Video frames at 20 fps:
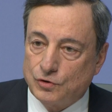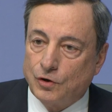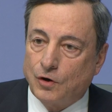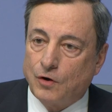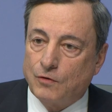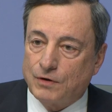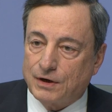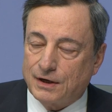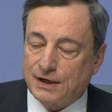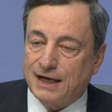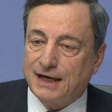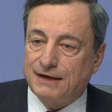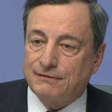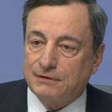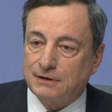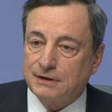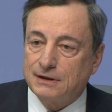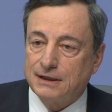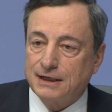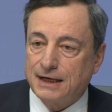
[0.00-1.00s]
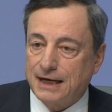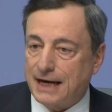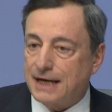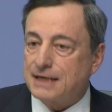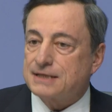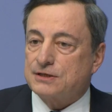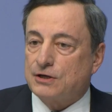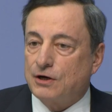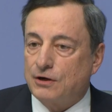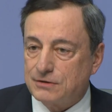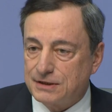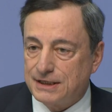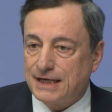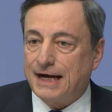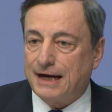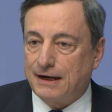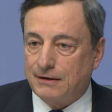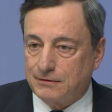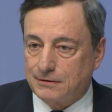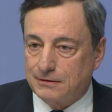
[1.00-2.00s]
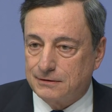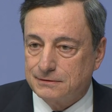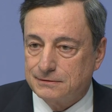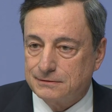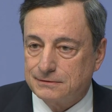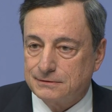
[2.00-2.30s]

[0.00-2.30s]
lower level has gone down,